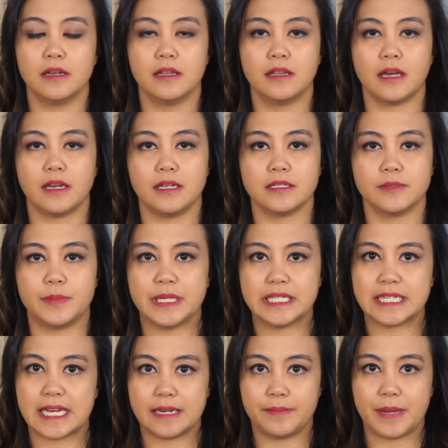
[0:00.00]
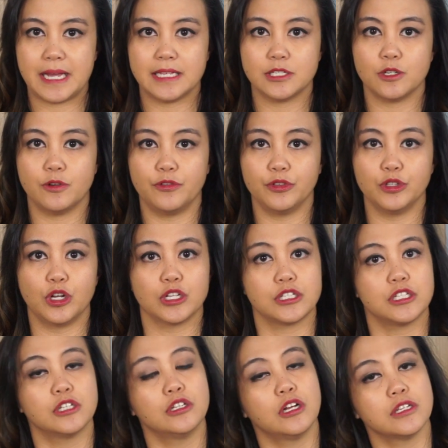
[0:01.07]
that is a big database of
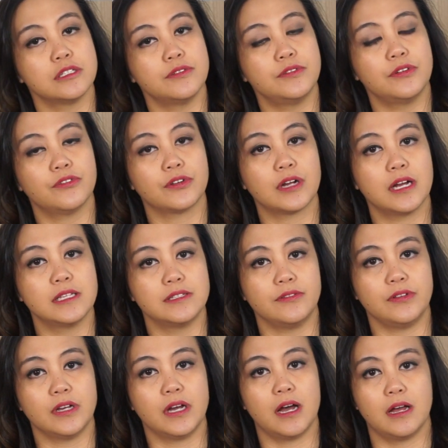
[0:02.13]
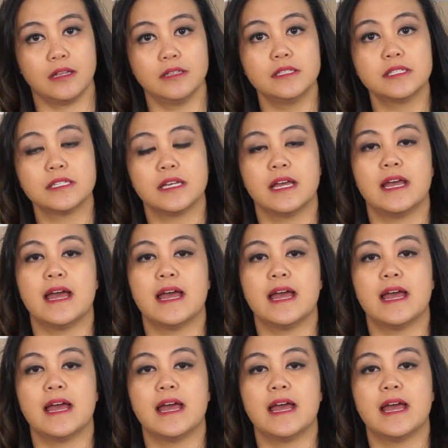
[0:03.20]
lots and lots of different kinds of yarns,